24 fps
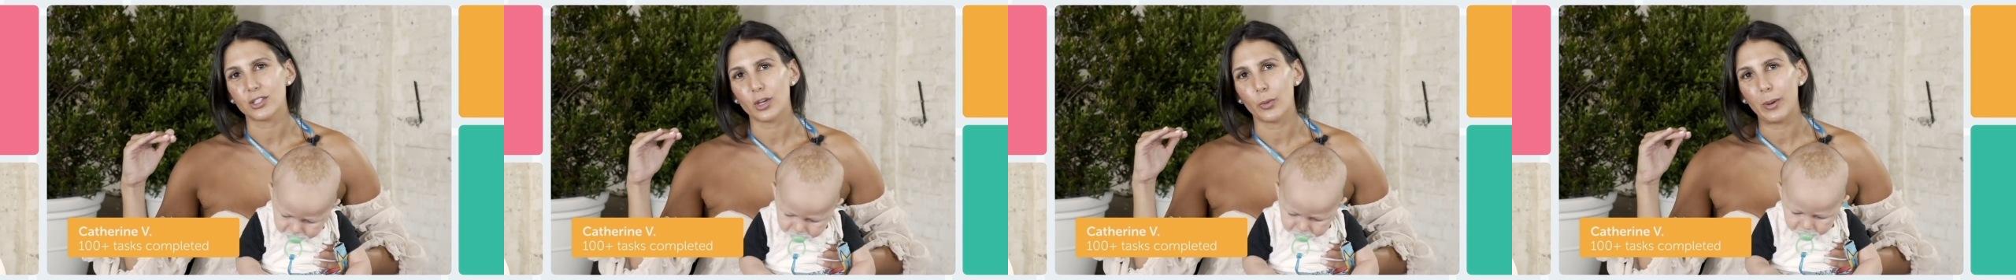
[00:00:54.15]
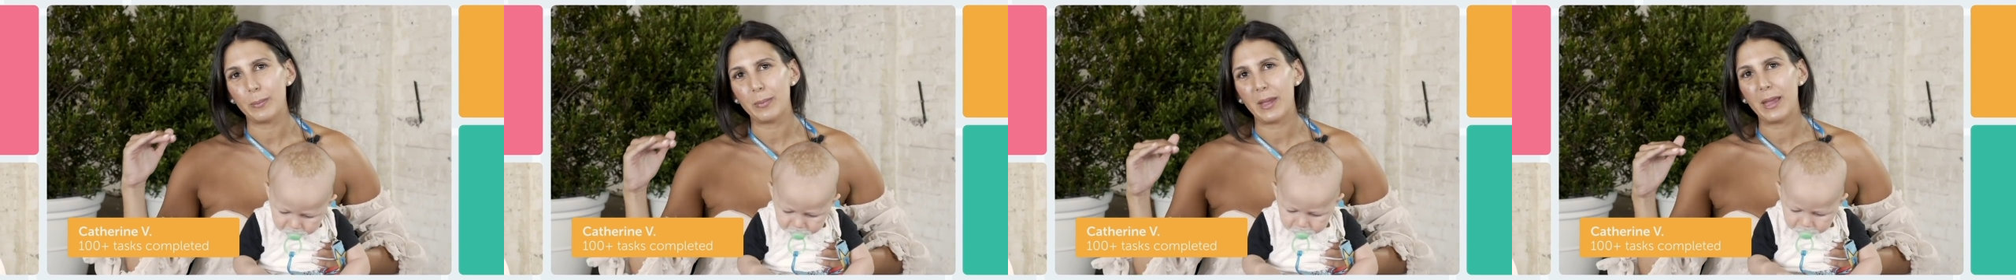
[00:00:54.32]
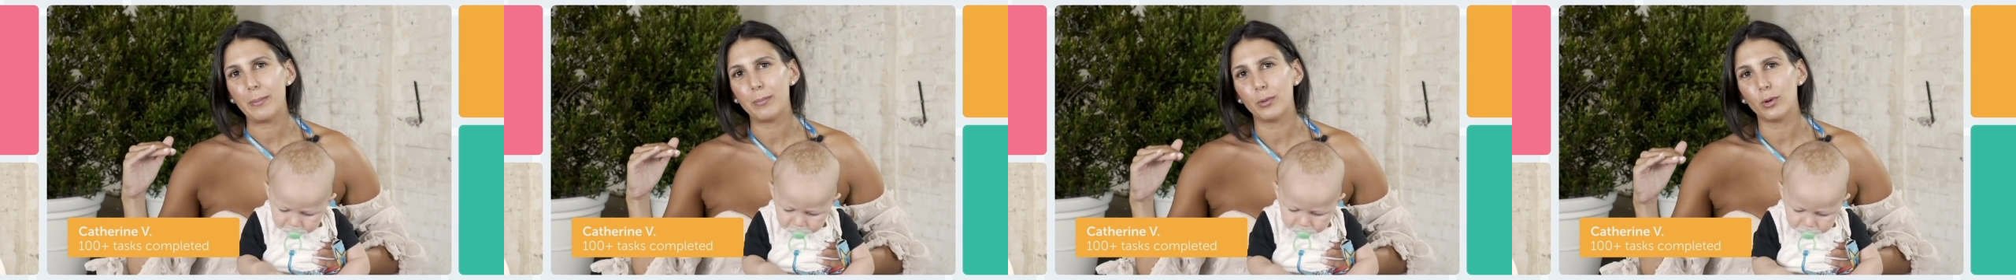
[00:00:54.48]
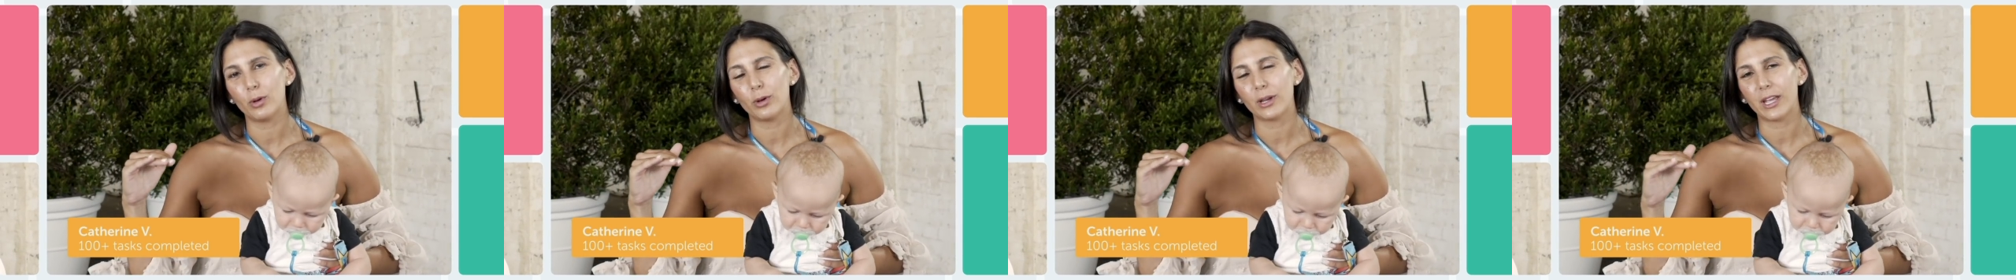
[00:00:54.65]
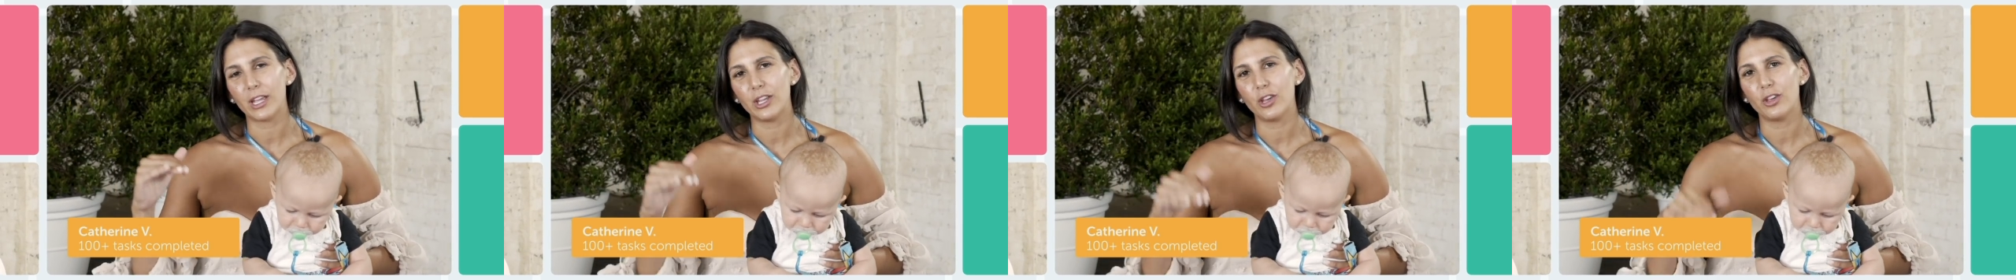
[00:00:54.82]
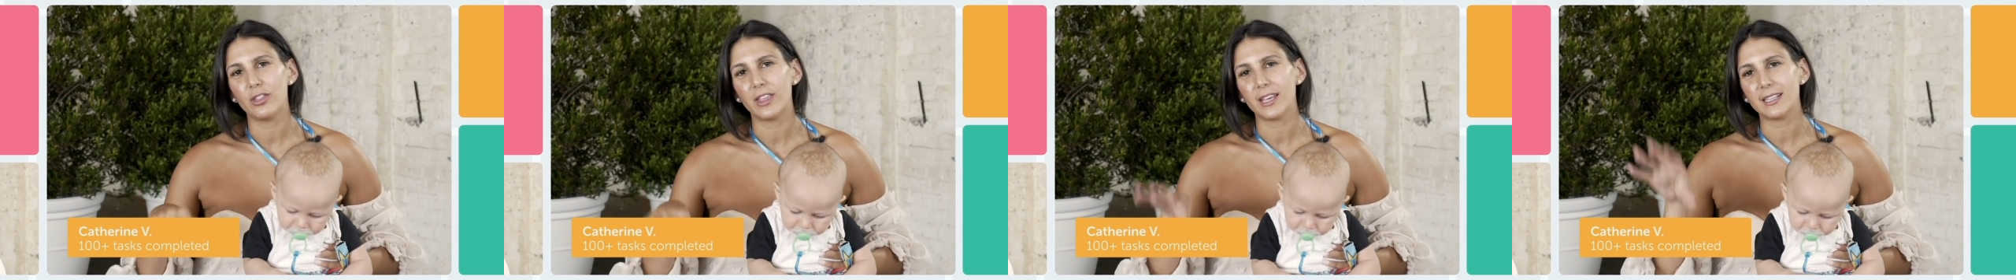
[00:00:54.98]
So when people look
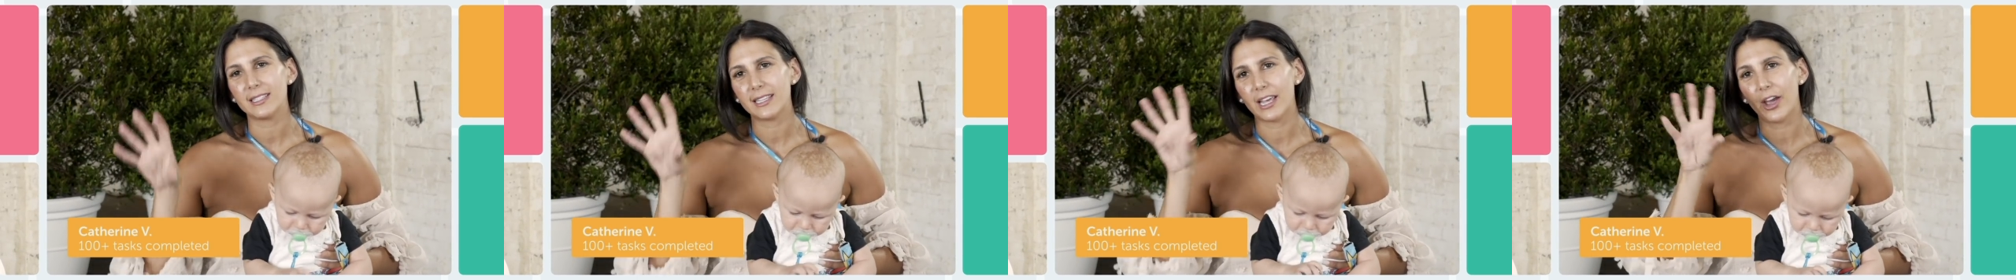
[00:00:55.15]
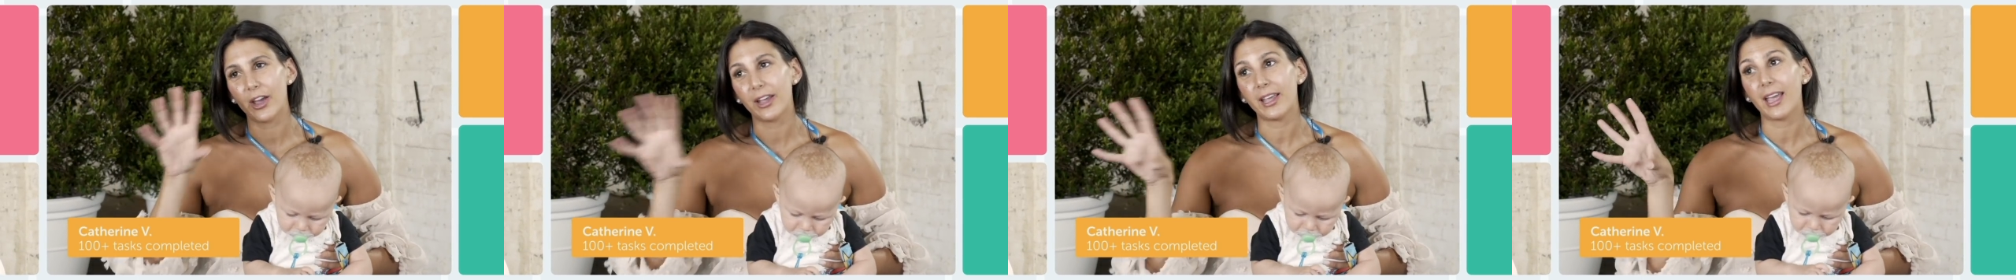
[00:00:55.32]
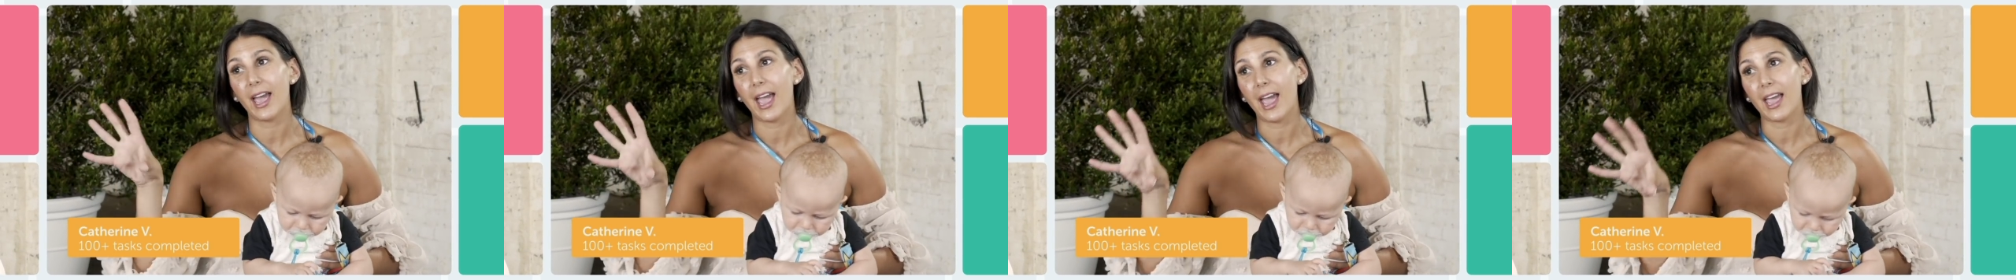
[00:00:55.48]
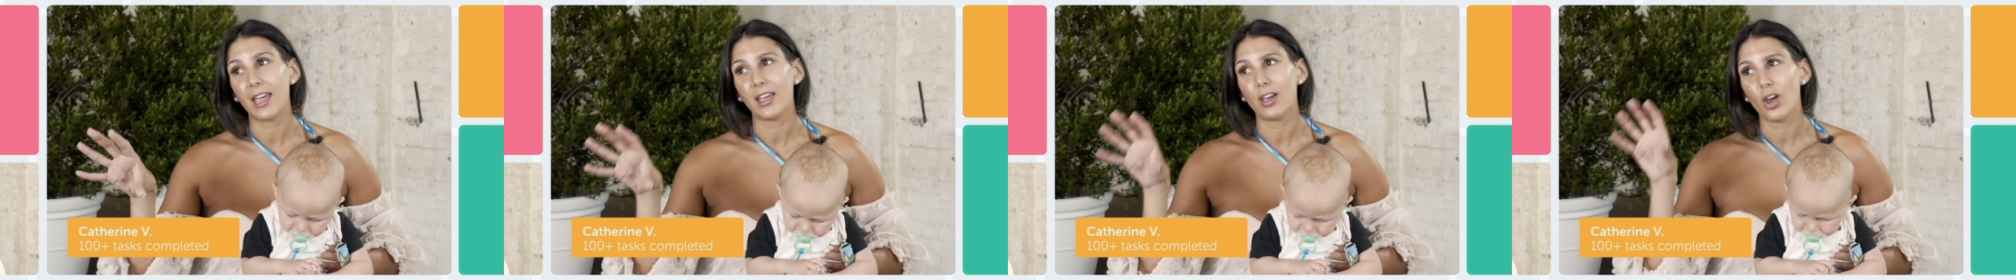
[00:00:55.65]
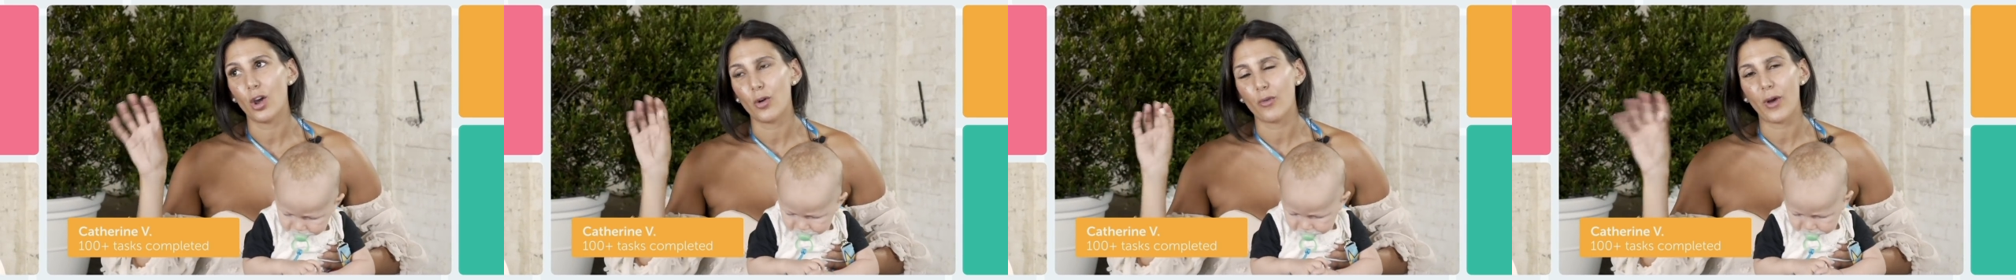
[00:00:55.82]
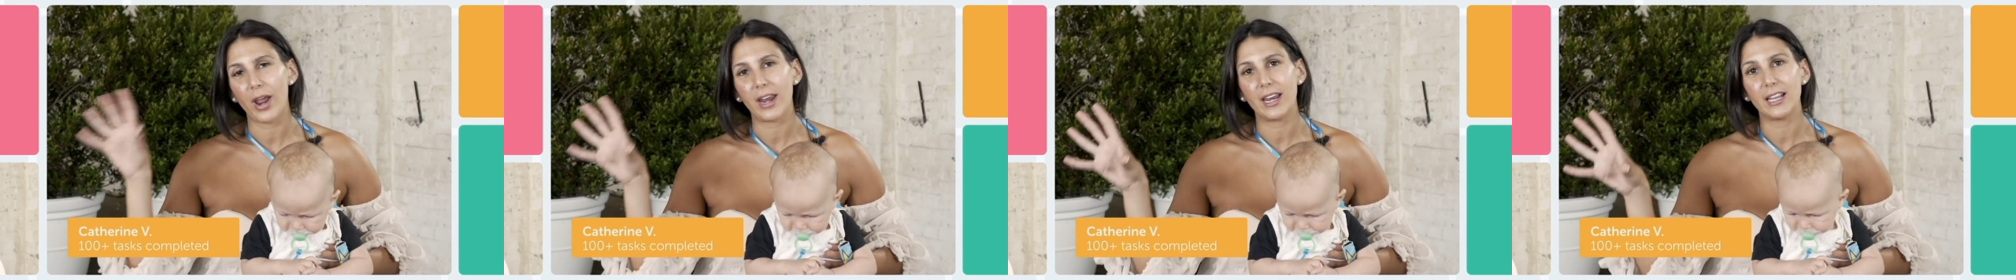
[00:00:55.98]
at you, they say, okay,
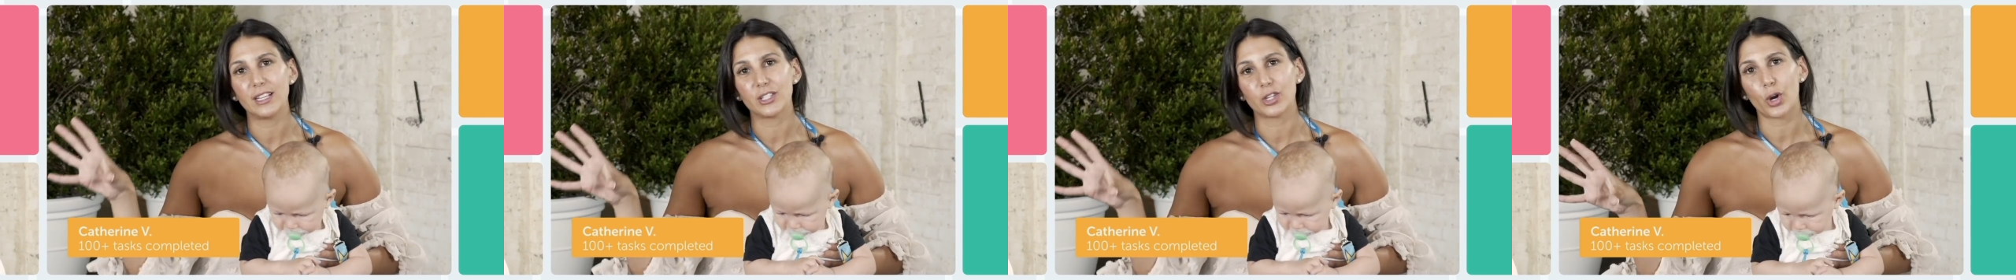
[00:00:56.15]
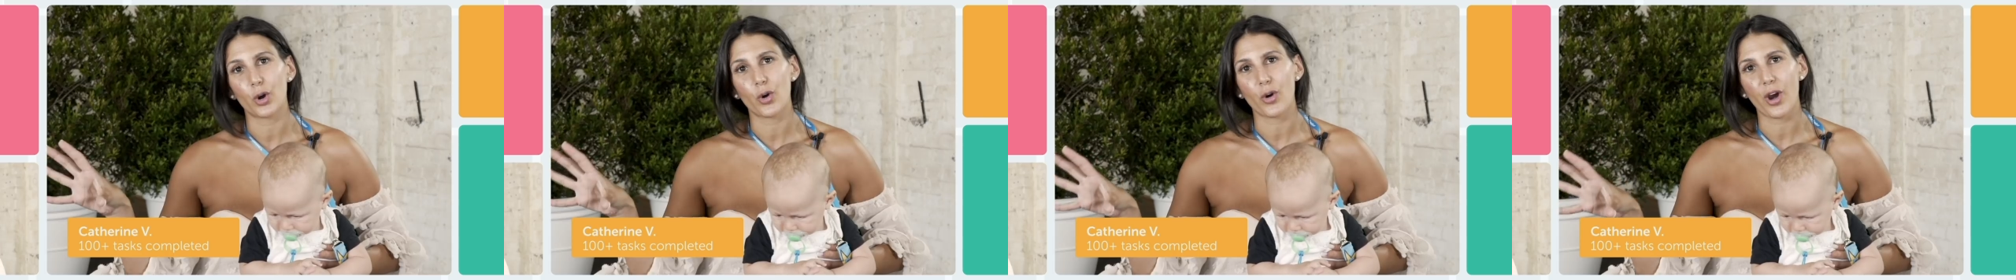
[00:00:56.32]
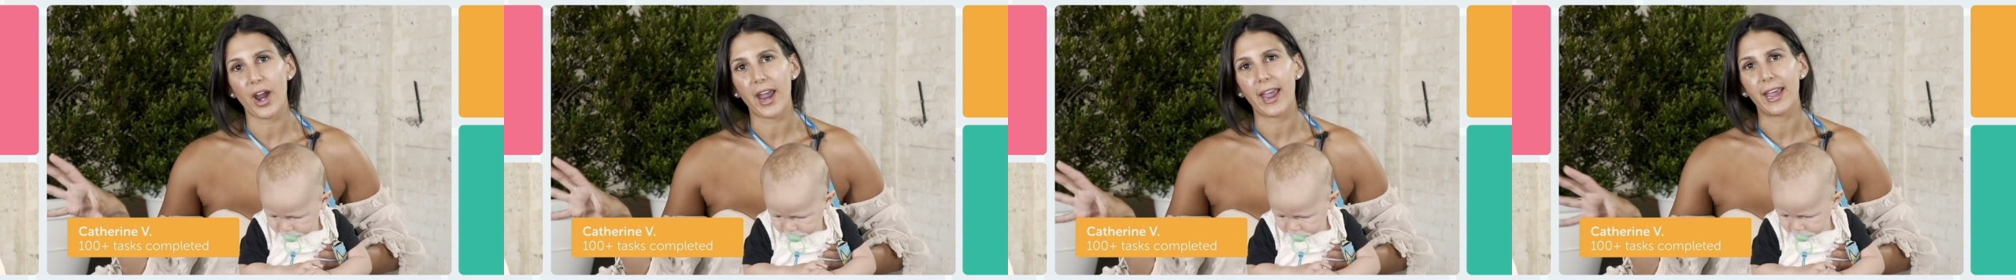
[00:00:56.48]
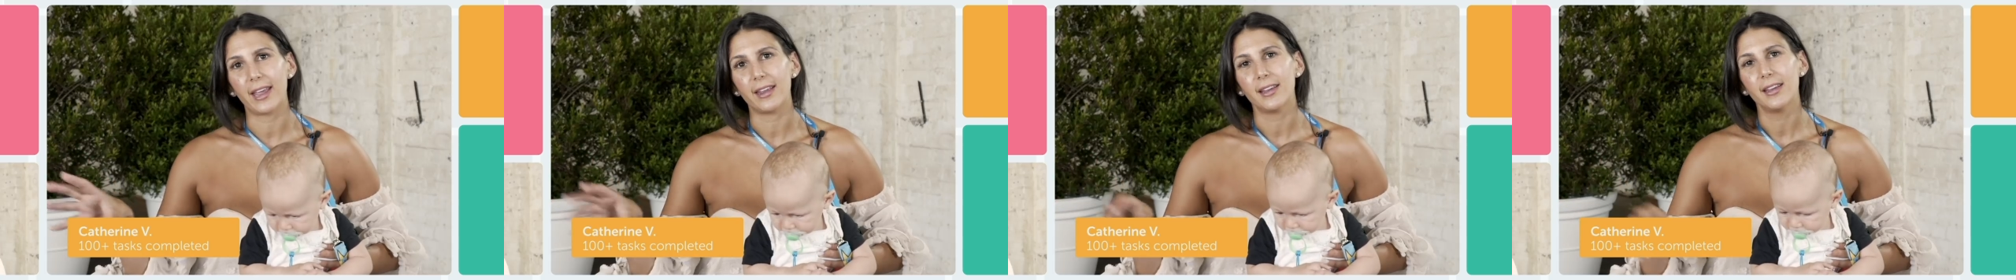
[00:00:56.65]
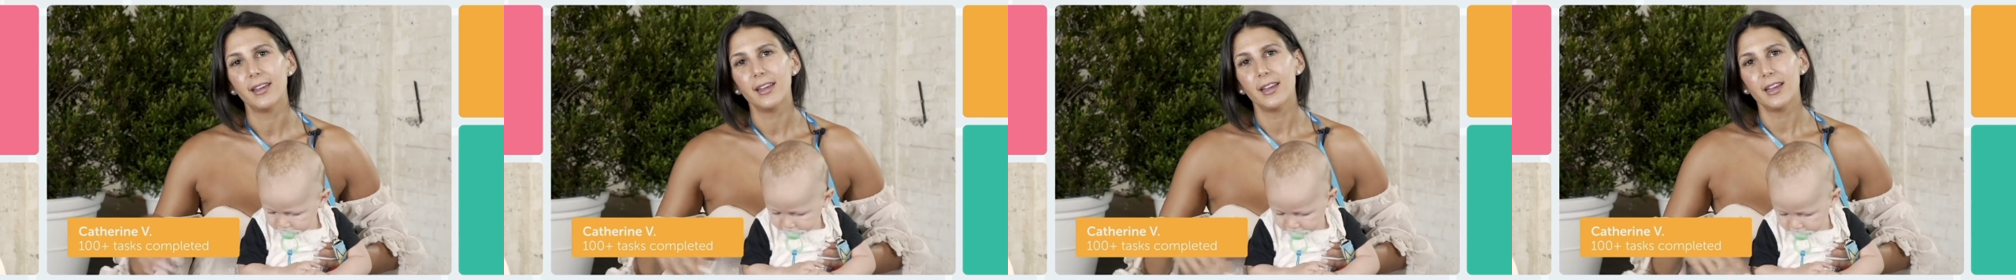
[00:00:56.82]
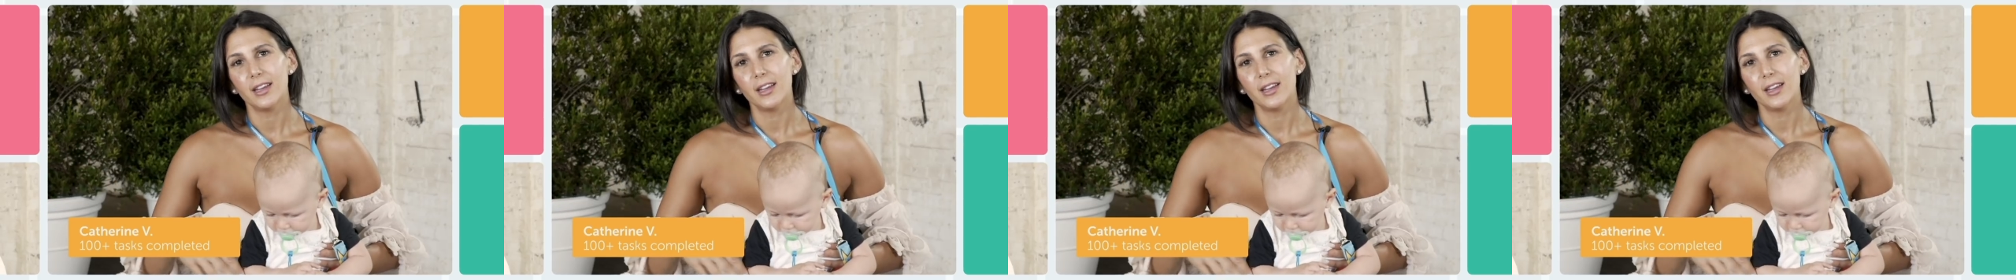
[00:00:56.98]
her ratings are great.